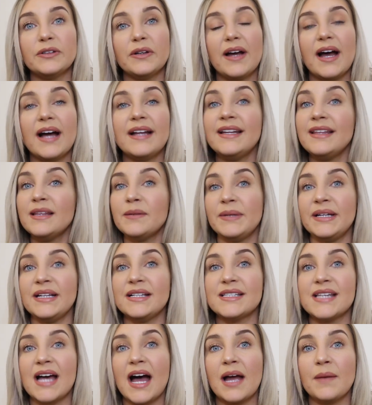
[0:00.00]
And in the
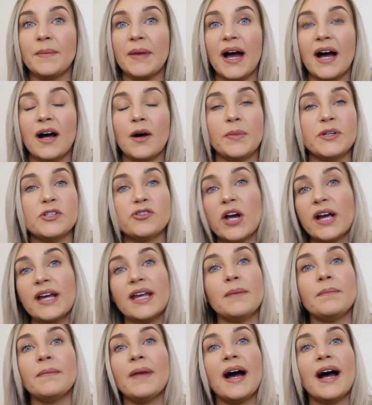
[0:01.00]
meantime, I'll be
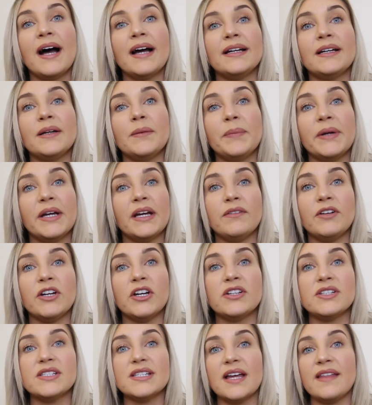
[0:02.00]
tracking my
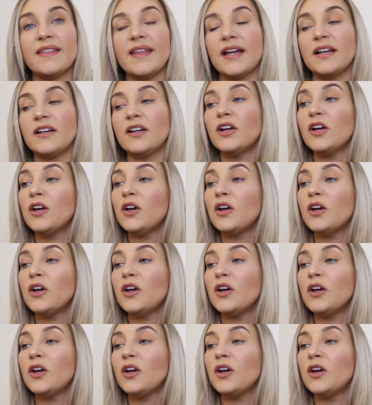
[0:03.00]
periods. And then